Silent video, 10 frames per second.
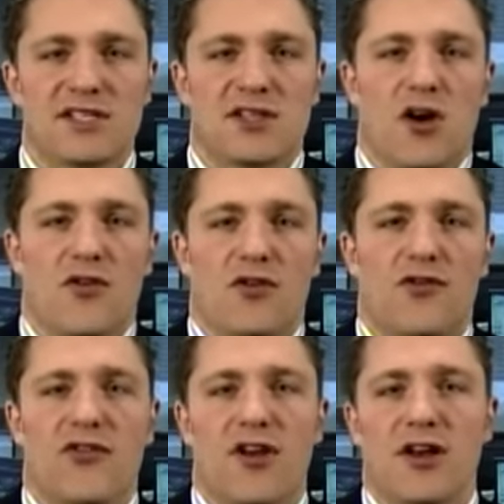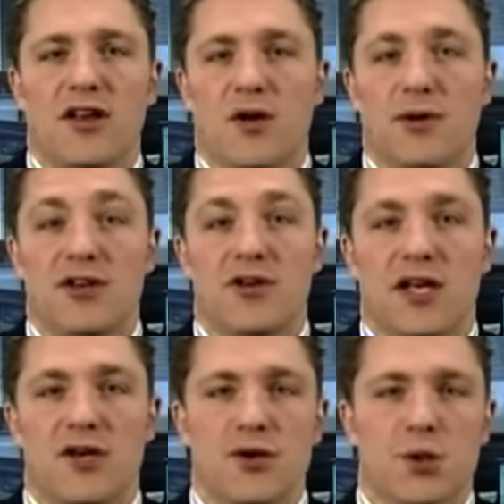And the risks are that uh, you
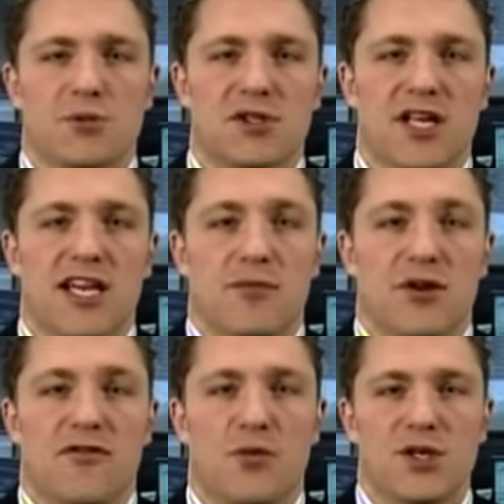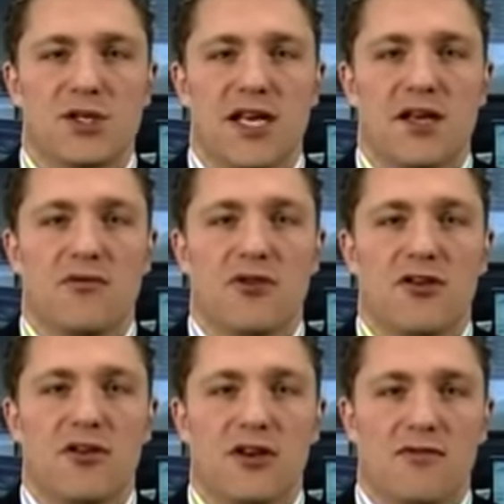know, we do get a neutral statement, of which
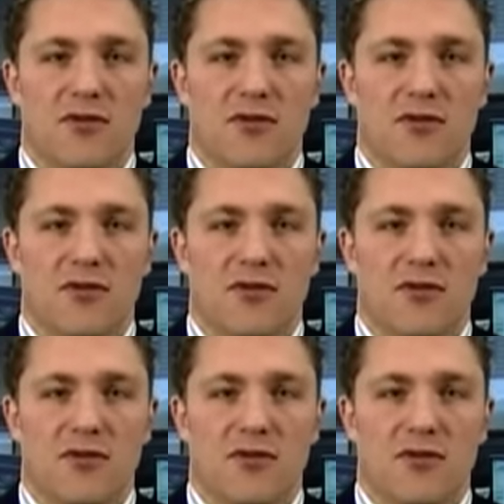then you,